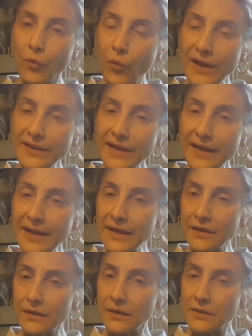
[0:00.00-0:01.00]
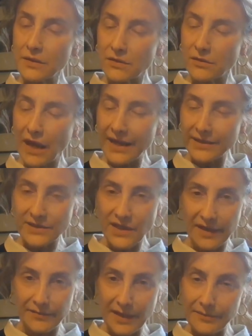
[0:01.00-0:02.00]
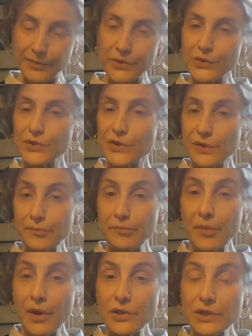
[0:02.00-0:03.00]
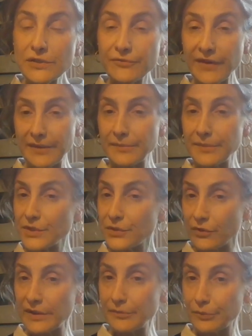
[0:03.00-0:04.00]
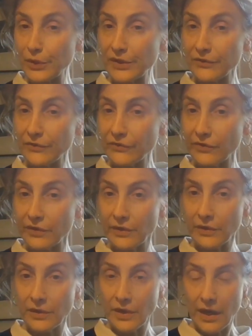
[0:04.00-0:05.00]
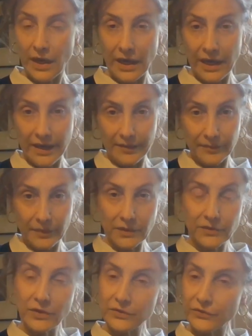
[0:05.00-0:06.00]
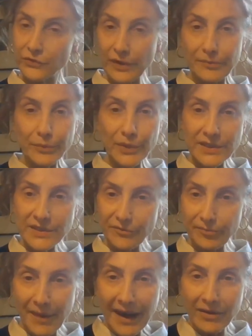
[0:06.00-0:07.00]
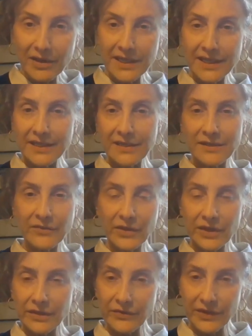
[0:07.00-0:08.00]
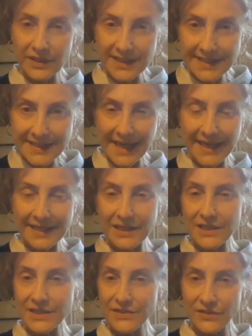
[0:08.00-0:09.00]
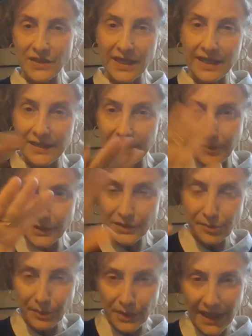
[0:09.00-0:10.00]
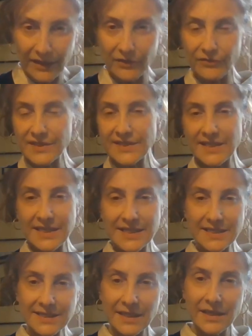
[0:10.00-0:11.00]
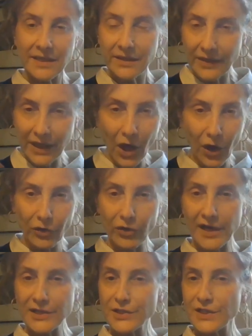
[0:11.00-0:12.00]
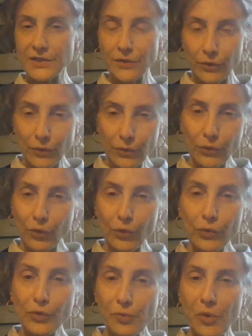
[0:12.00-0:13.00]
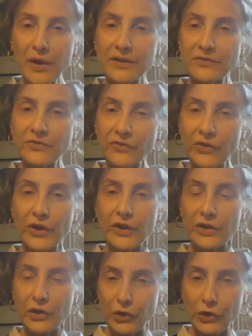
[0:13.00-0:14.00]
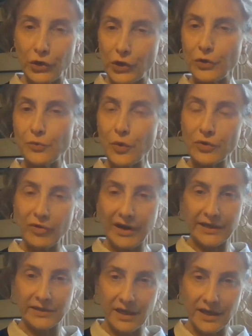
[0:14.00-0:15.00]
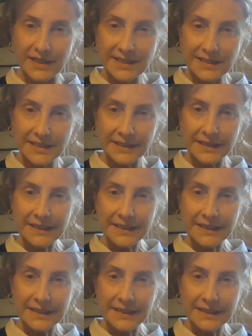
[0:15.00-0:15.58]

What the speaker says: when they, at the time, they produced the most famous screen prints. The screen print of Marilyn, the Liz Taylors, the multiple Elvises, the car crashes, all the ones that you would recognize.